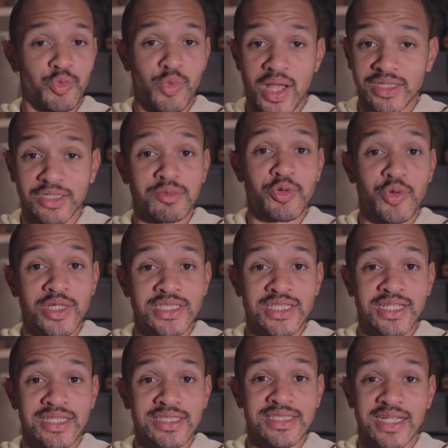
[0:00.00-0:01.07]
random
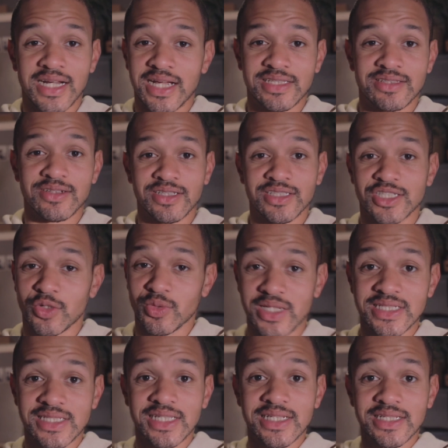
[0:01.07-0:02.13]
coincidence that I took it so
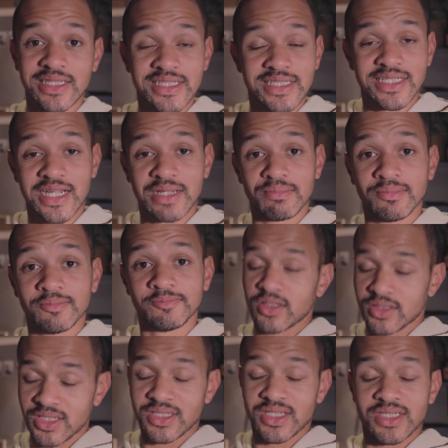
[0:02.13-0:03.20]
easily this time,
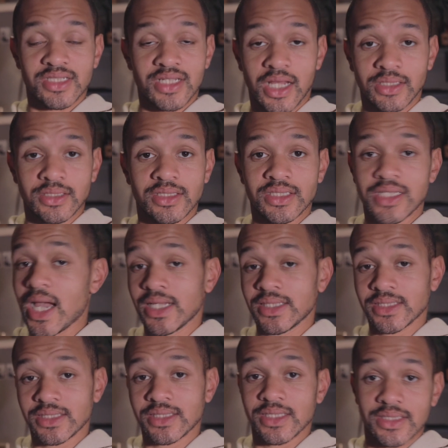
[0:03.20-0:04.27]
because this is not
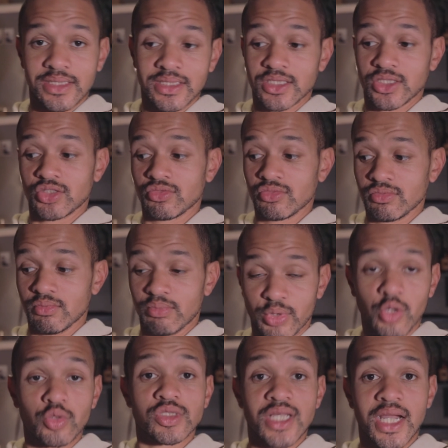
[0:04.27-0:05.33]
science, it's
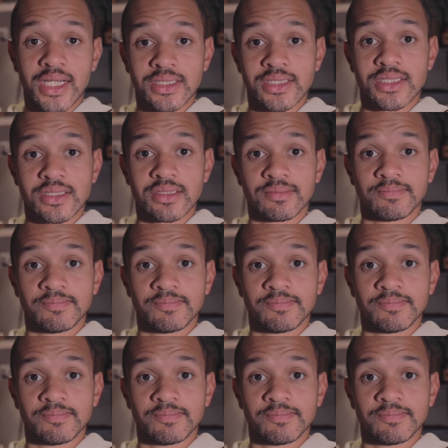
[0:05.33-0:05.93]
bro science.